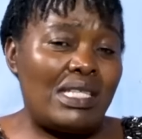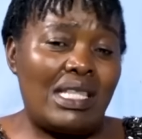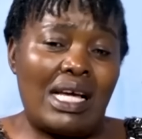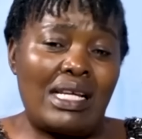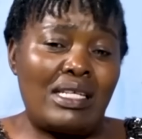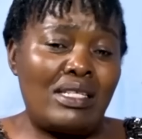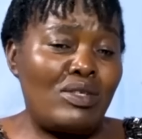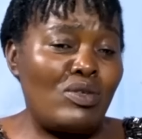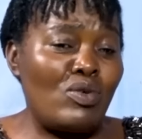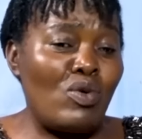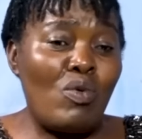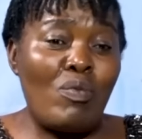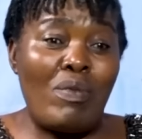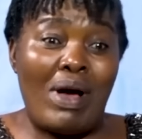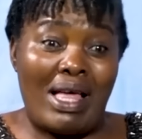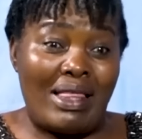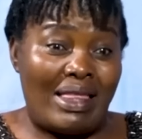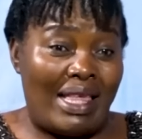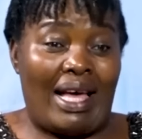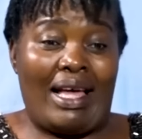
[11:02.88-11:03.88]
that no
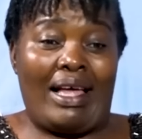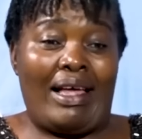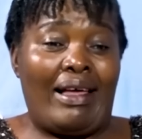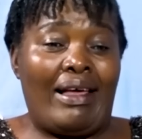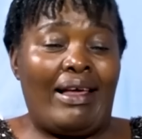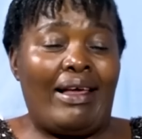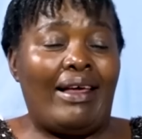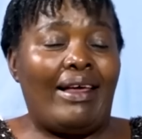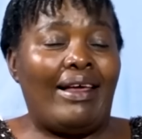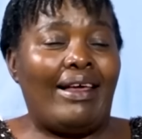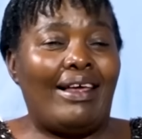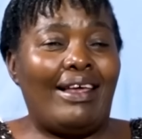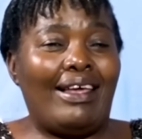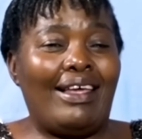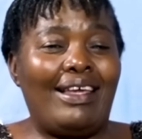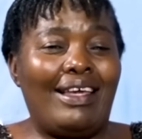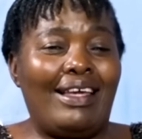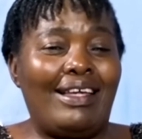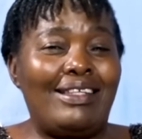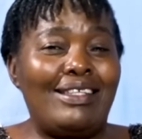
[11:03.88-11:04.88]
mother,
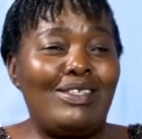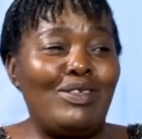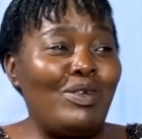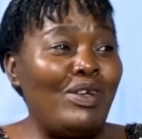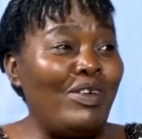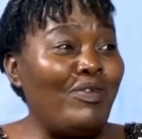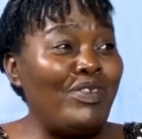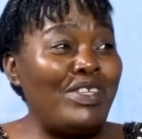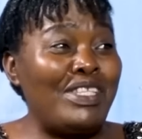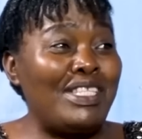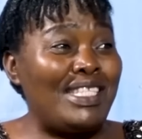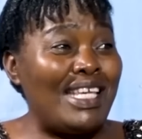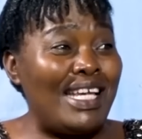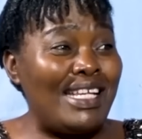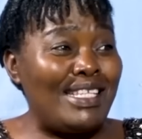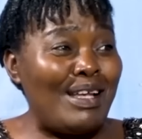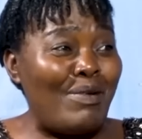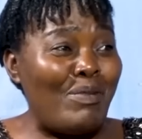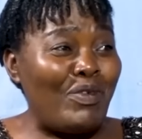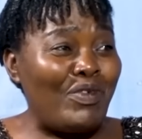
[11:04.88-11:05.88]
and you even said
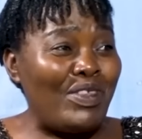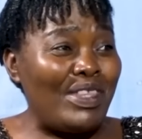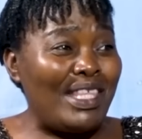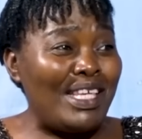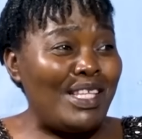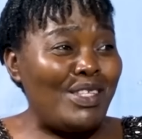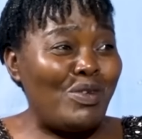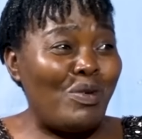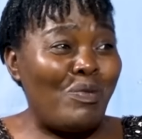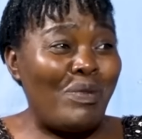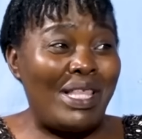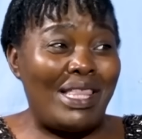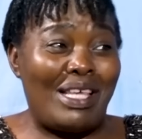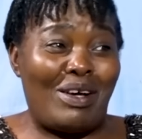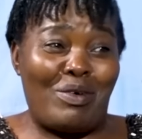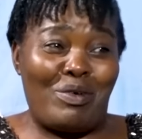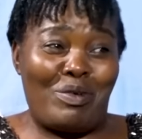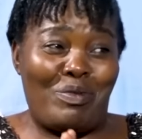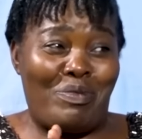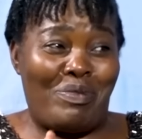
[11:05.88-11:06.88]
some of the things your mother
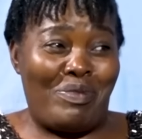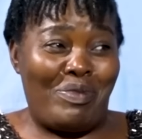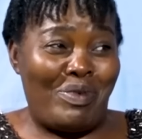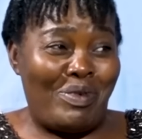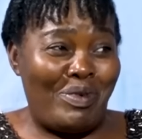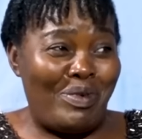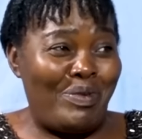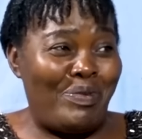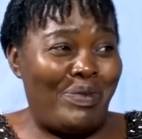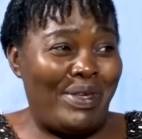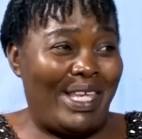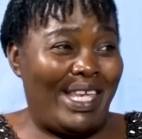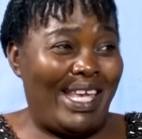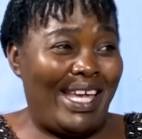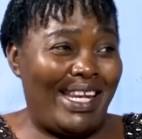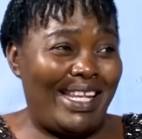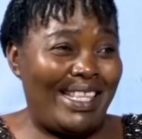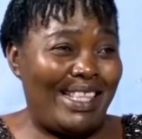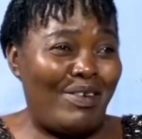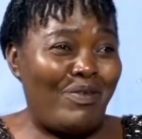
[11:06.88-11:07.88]
will be
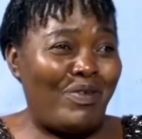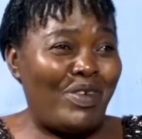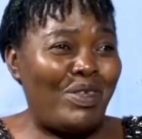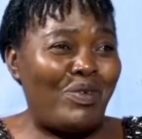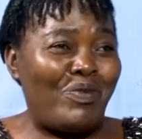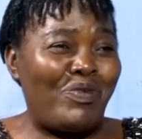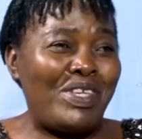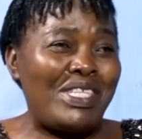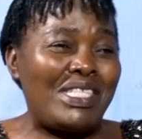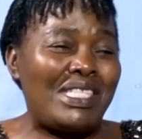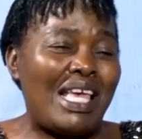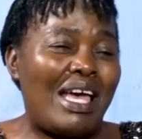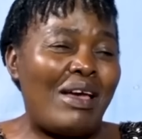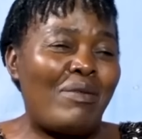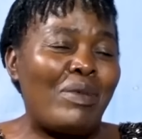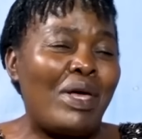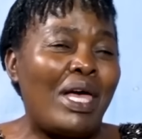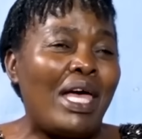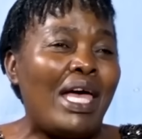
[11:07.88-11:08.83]
hearing them for the first time.